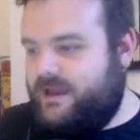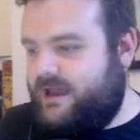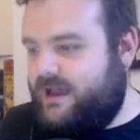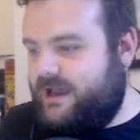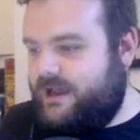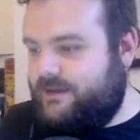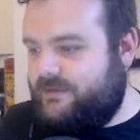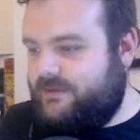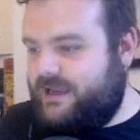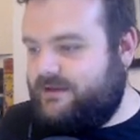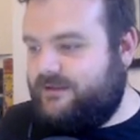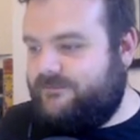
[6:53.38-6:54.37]
Um,
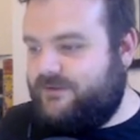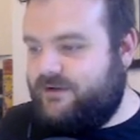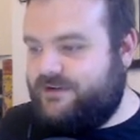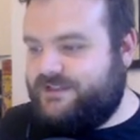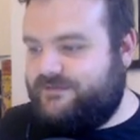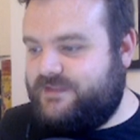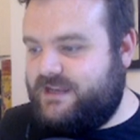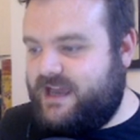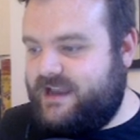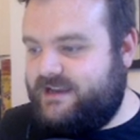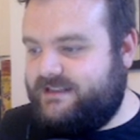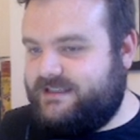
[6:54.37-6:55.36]
in the Forest of the
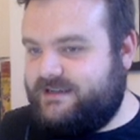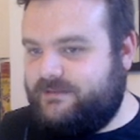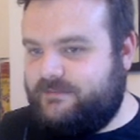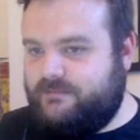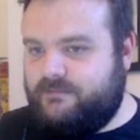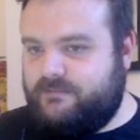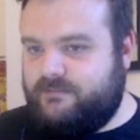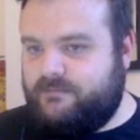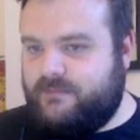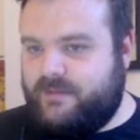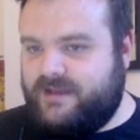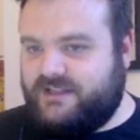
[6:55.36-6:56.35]
Night,
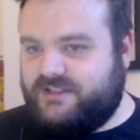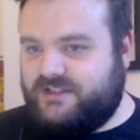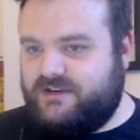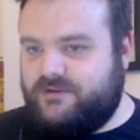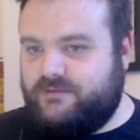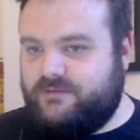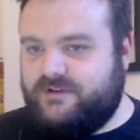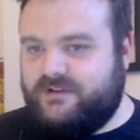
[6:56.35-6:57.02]
maybe a two,